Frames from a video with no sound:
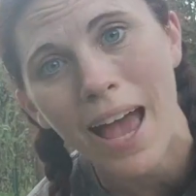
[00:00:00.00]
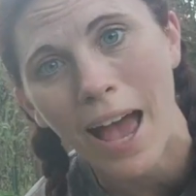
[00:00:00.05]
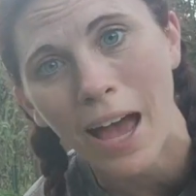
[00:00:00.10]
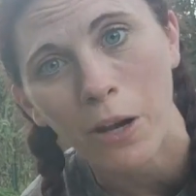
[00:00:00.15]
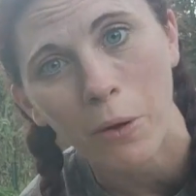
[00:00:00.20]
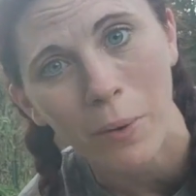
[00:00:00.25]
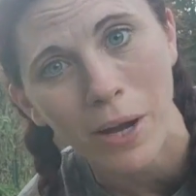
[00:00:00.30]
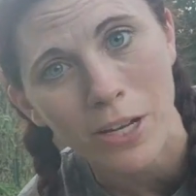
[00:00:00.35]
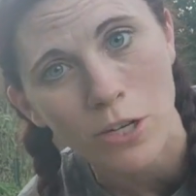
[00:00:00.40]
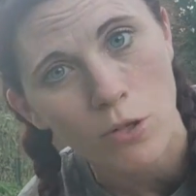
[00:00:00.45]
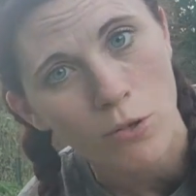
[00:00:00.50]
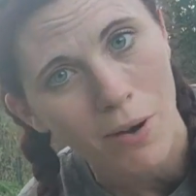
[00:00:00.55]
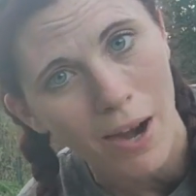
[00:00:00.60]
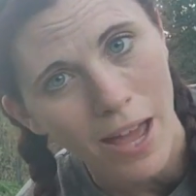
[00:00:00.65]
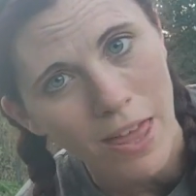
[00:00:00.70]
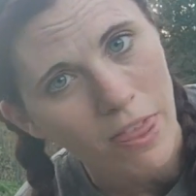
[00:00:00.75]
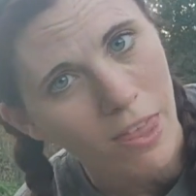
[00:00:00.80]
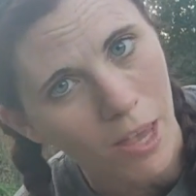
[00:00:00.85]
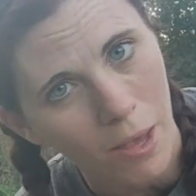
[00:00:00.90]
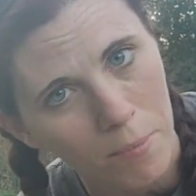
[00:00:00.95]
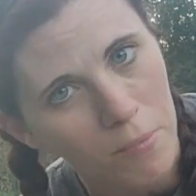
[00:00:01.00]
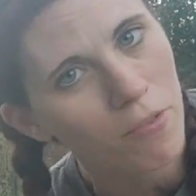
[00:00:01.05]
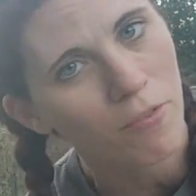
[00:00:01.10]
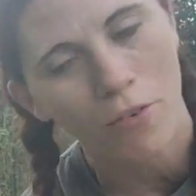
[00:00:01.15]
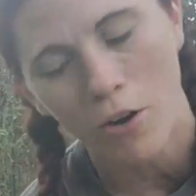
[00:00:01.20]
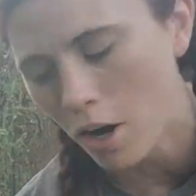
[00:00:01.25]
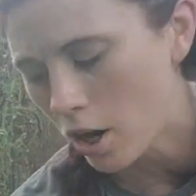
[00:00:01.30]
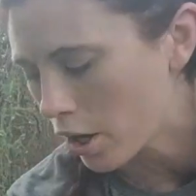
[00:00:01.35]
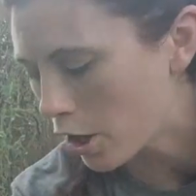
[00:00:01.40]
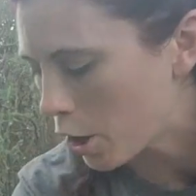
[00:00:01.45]
how do I dry them
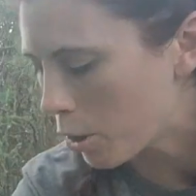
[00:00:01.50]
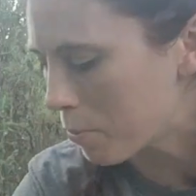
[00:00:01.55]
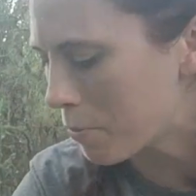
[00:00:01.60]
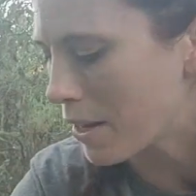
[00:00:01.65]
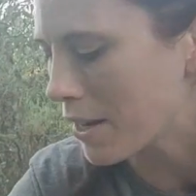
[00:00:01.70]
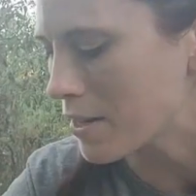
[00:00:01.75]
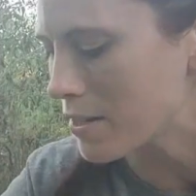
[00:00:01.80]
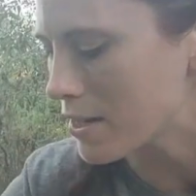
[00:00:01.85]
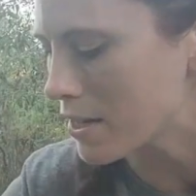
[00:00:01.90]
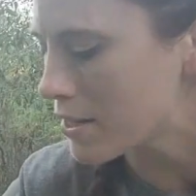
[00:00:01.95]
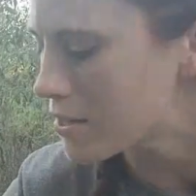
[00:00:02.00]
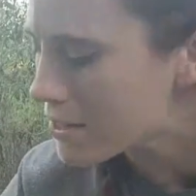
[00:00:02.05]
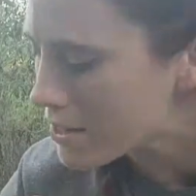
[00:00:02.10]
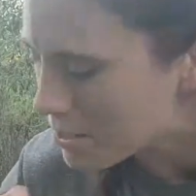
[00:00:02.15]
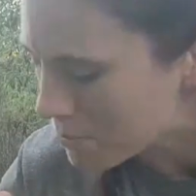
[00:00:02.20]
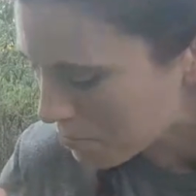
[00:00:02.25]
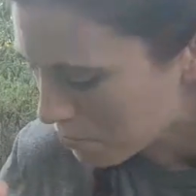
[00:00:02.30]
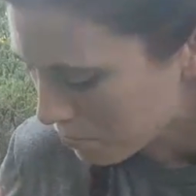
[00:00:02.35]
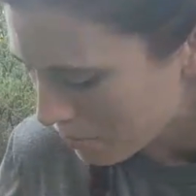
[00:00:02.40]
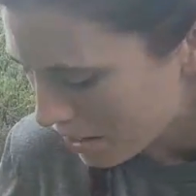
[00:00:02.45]
for our herb mixes?